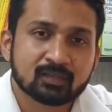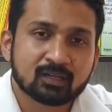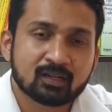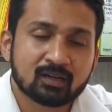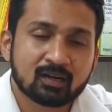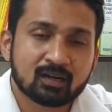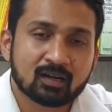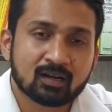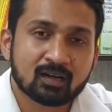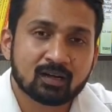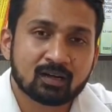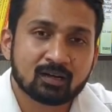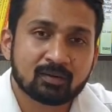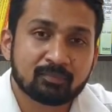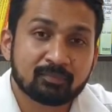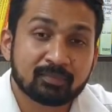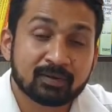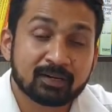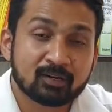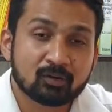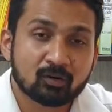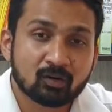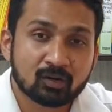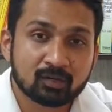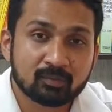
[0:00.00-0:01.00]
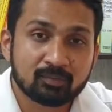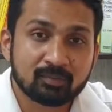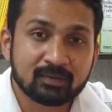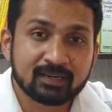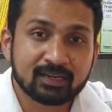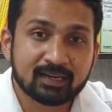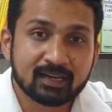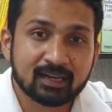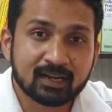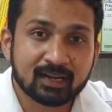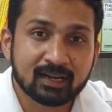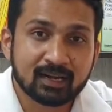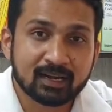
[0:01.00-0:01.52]
may not be
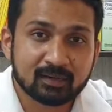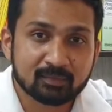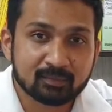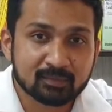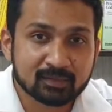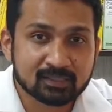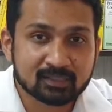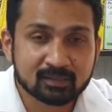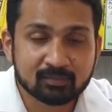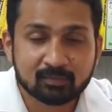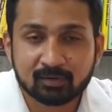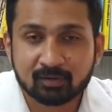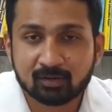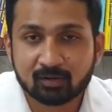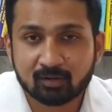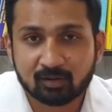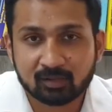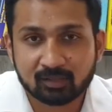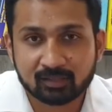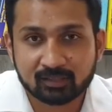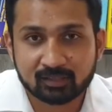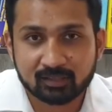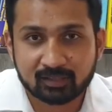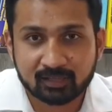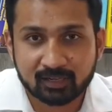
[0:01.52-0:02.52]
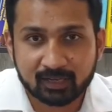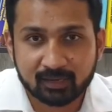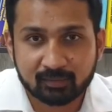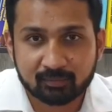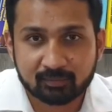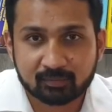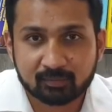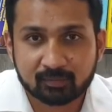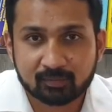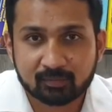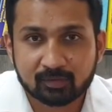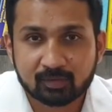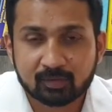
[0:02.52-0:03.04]
admissible all the time.
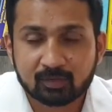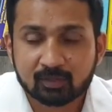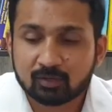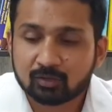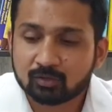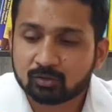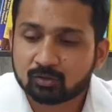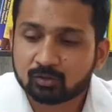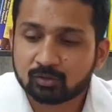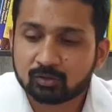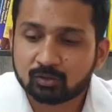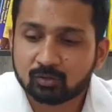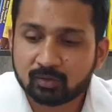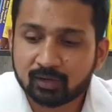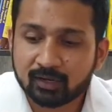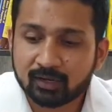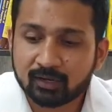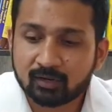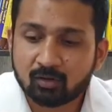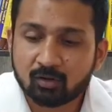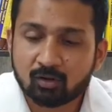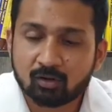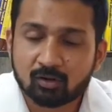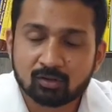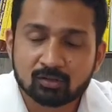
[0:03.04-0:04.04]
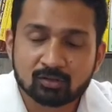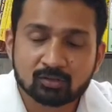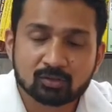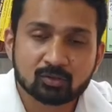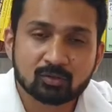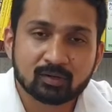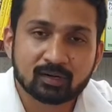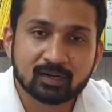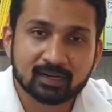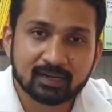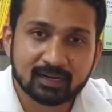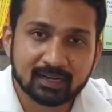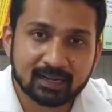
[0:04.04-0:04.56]
So you can also
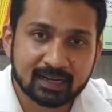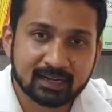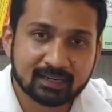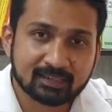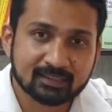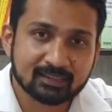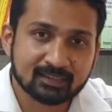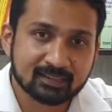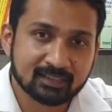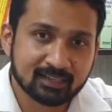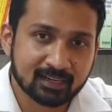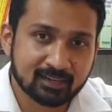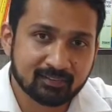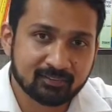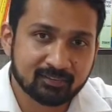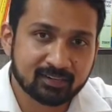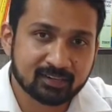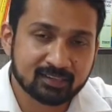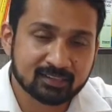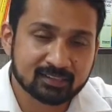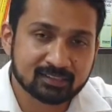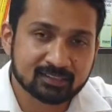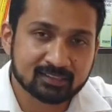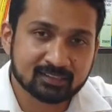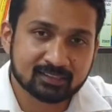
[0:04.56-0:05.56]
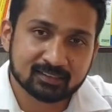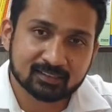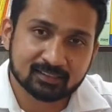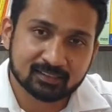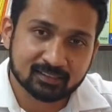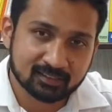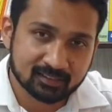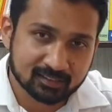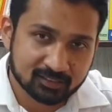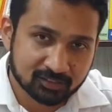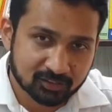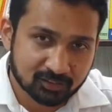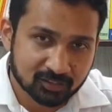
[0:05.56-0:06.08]
attack the evidence in the
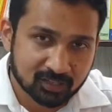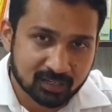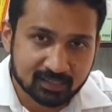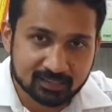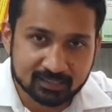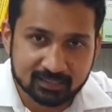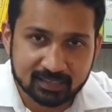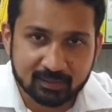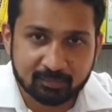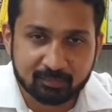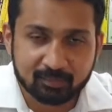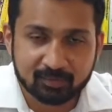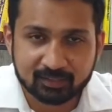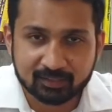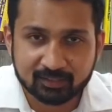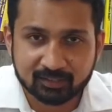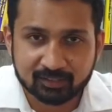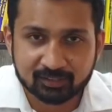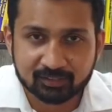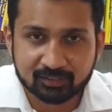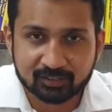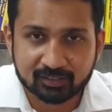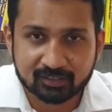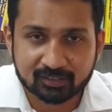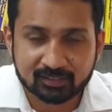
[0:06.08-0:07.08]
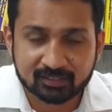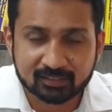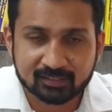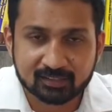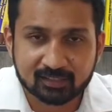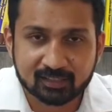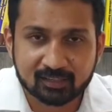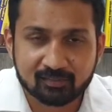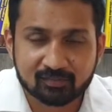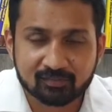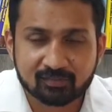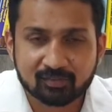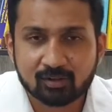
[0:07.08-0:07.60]
discharge application
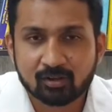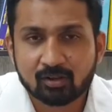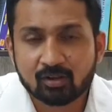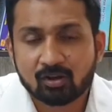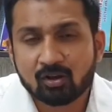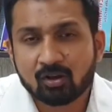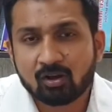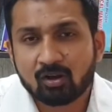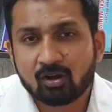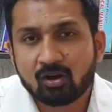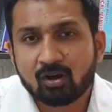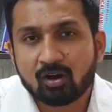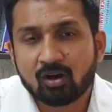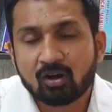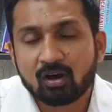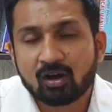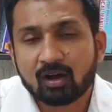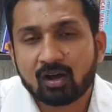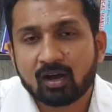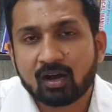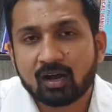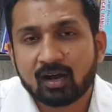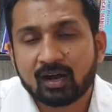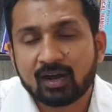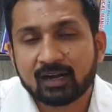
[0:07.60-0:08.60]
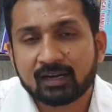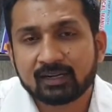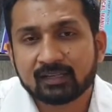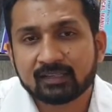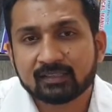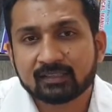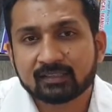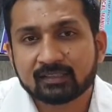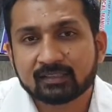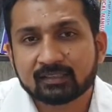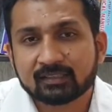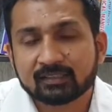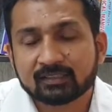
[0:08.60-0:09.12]
itself. And